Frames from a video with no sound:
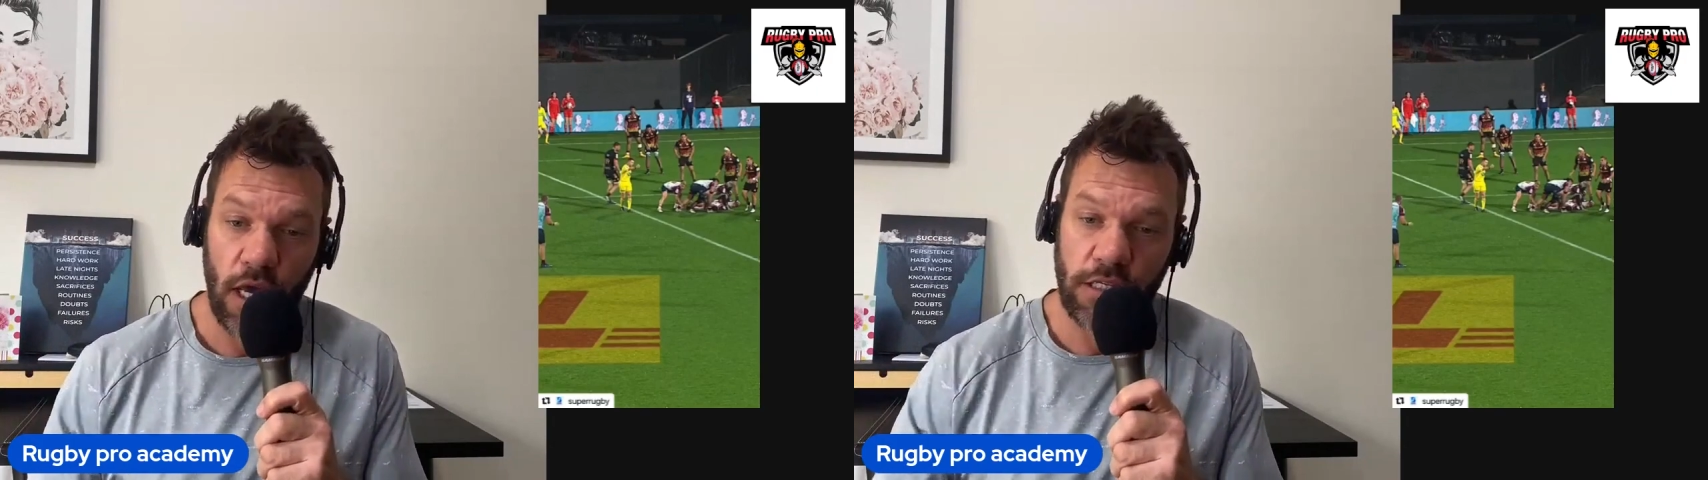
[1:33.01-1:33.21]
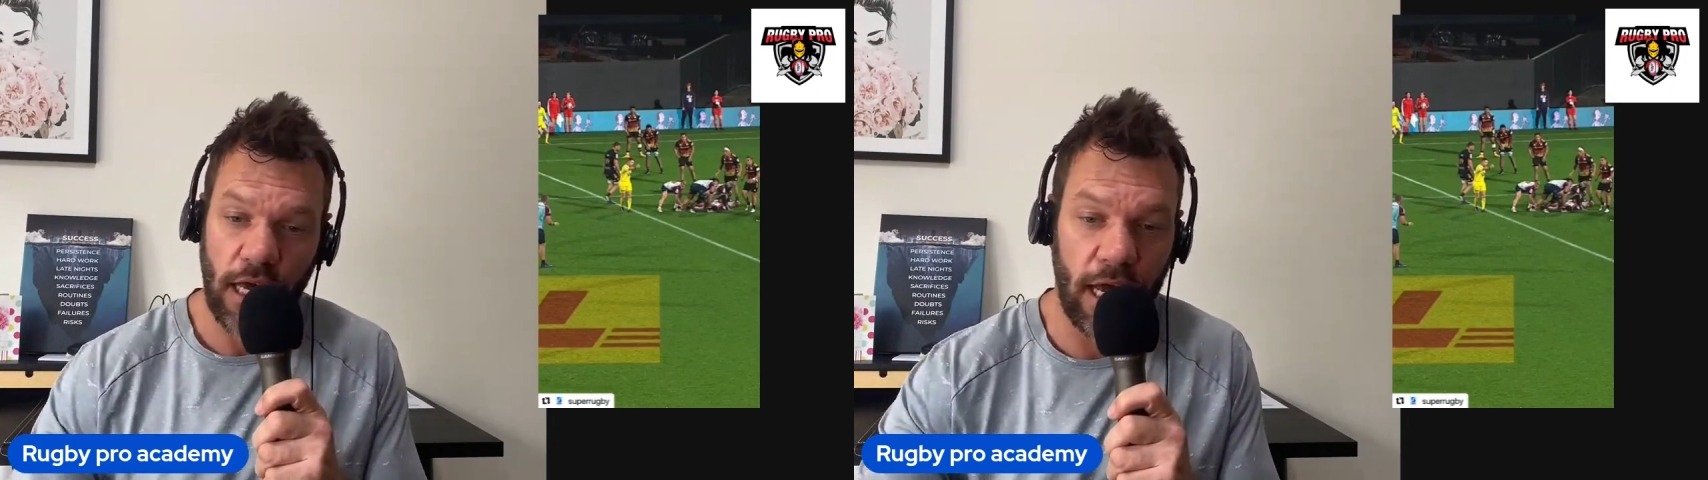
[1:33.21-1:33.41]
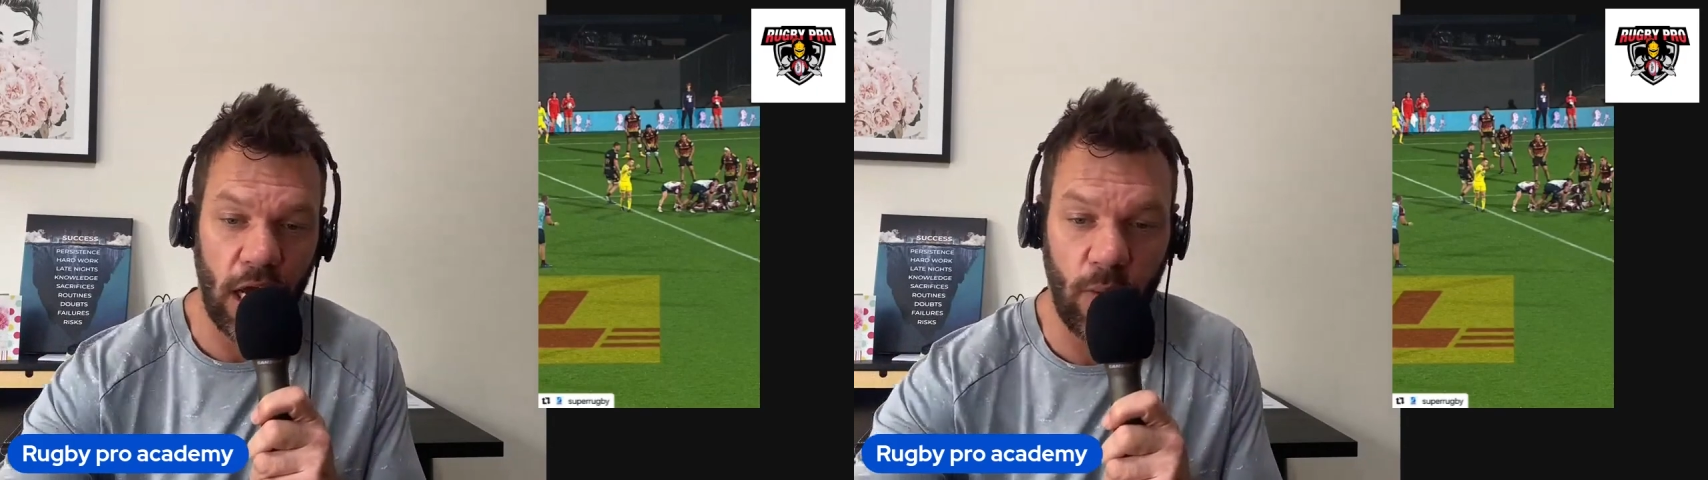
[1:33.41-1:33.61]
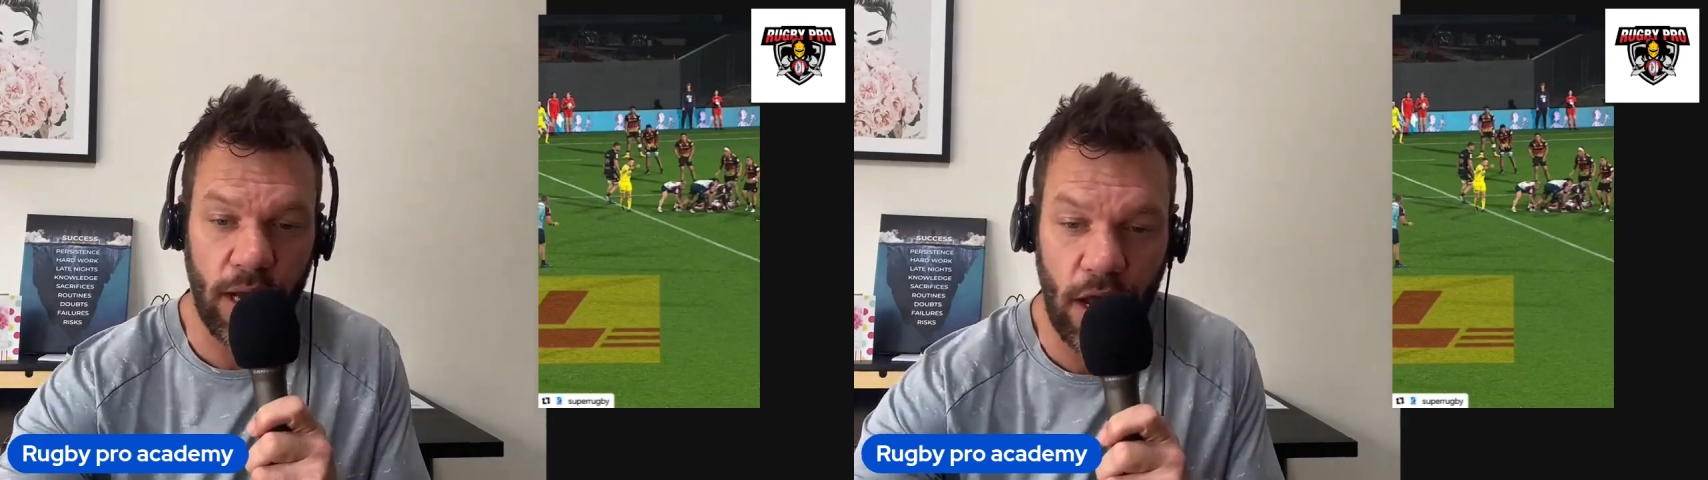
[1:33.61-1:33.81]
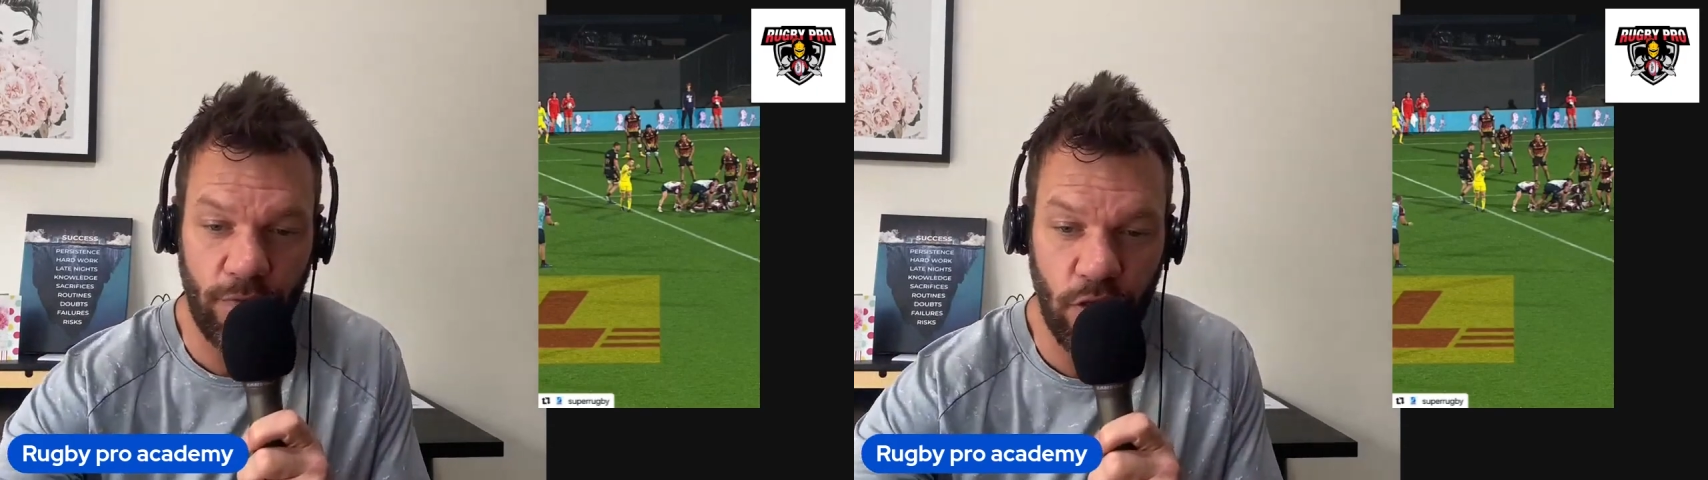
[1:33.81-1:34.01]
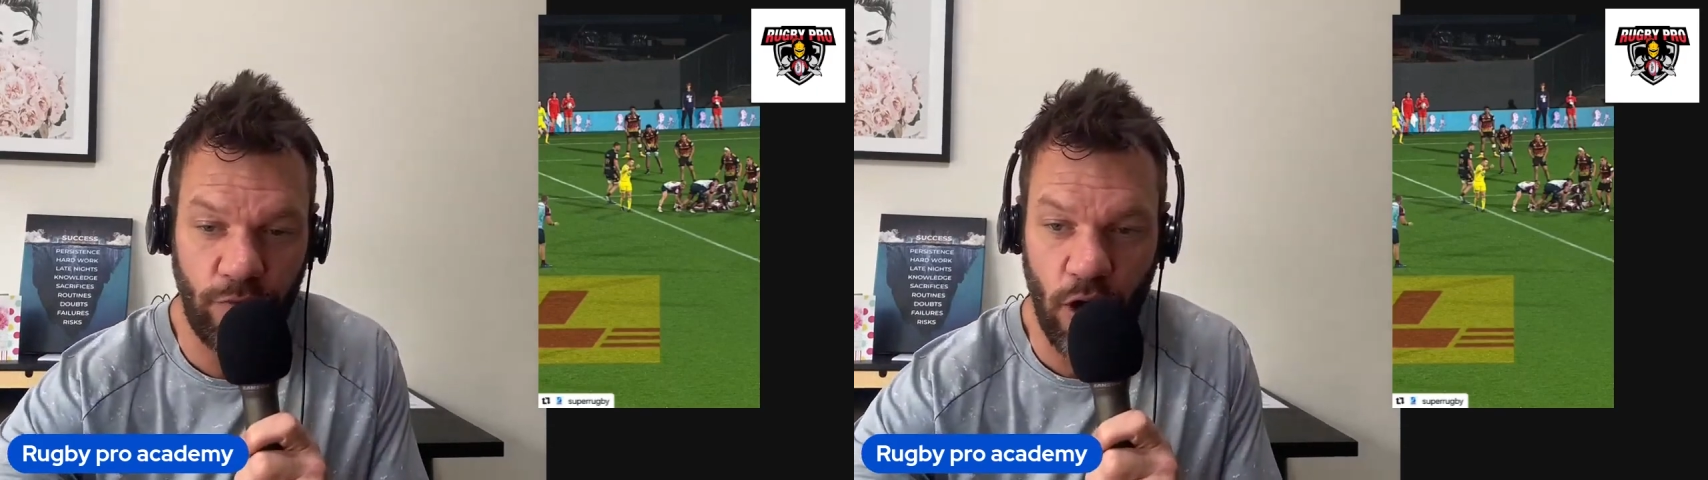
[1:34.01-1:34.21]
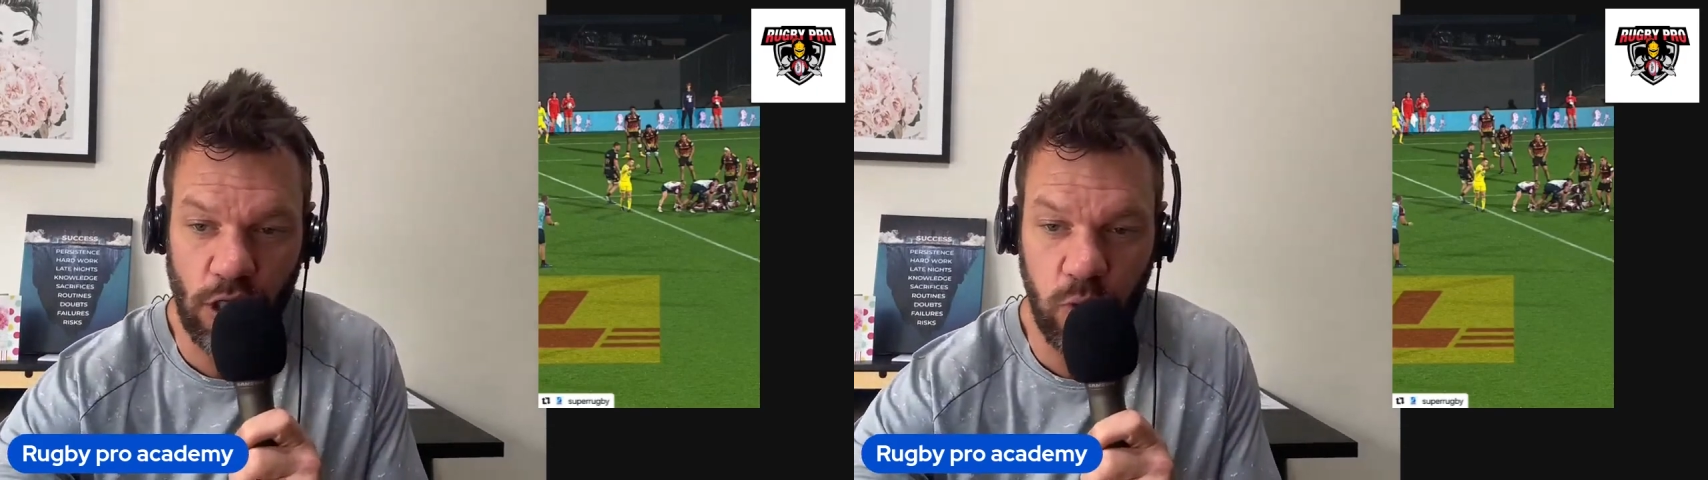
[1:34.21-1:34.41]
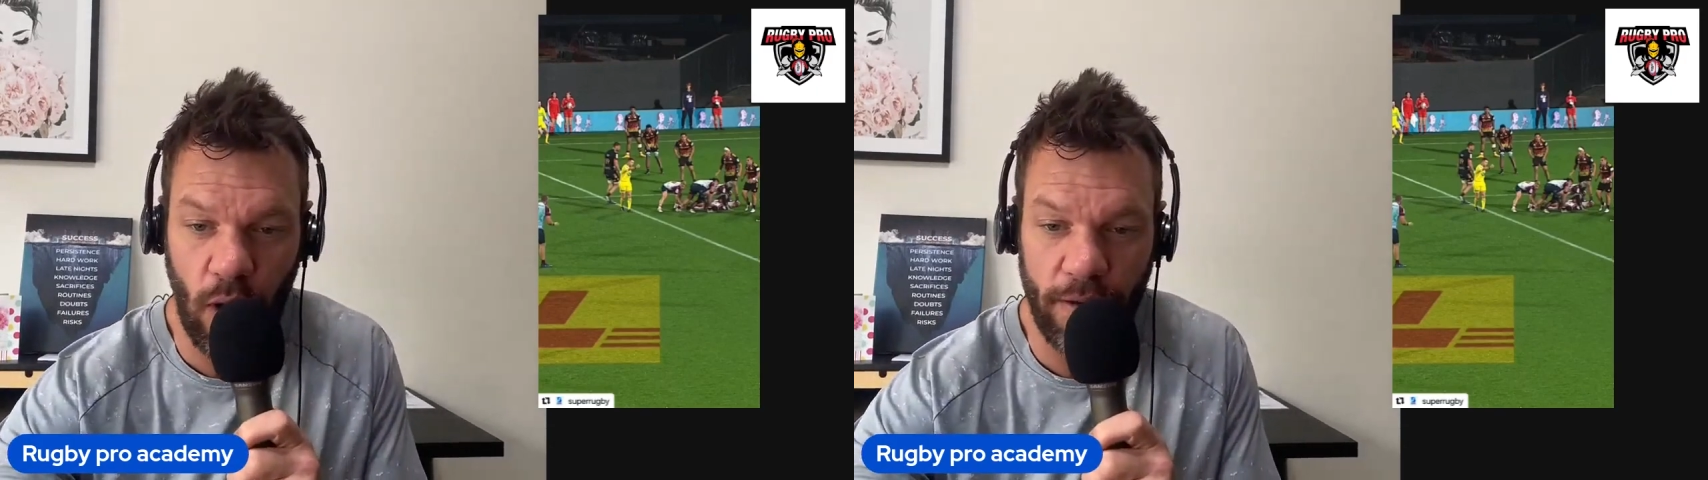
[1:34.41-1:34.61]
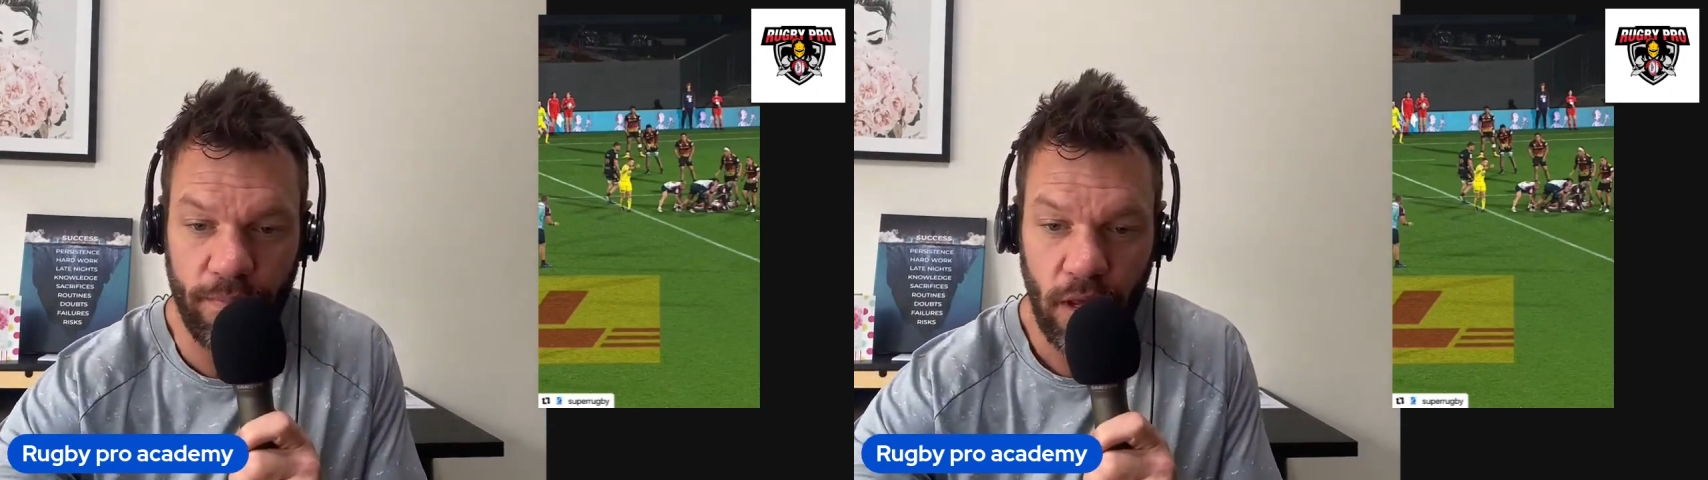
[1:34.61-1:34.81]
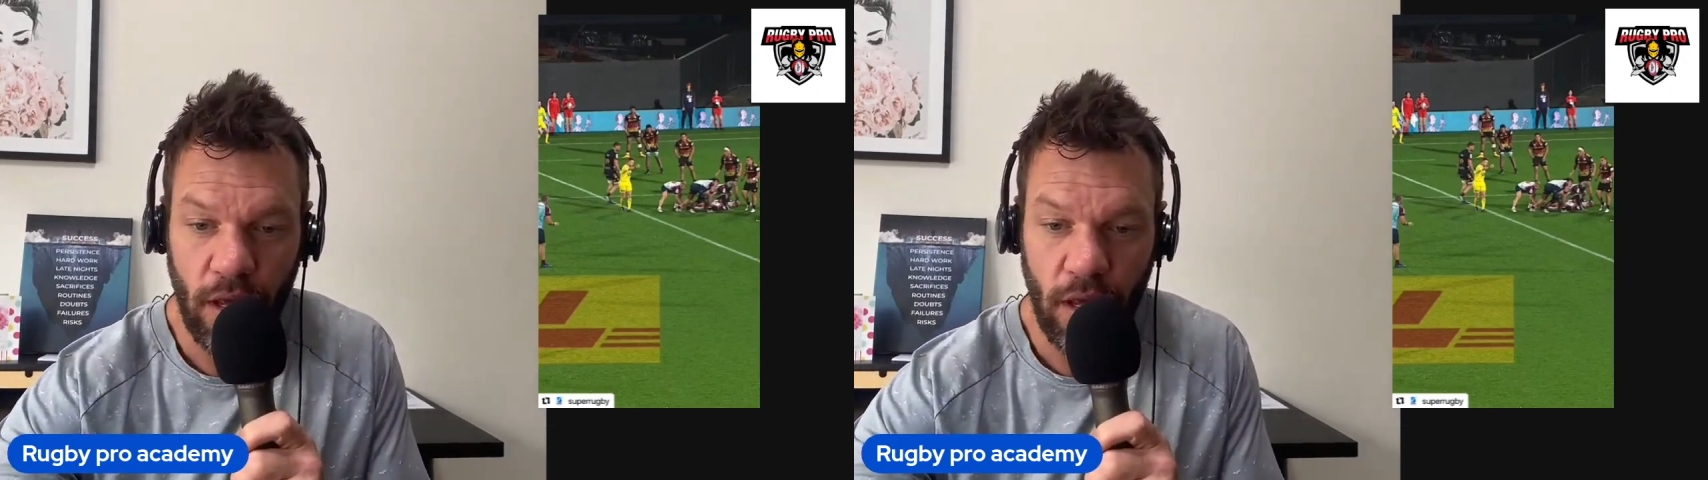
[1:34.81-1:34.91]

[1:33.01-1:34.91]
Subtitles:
So here we go for the first one.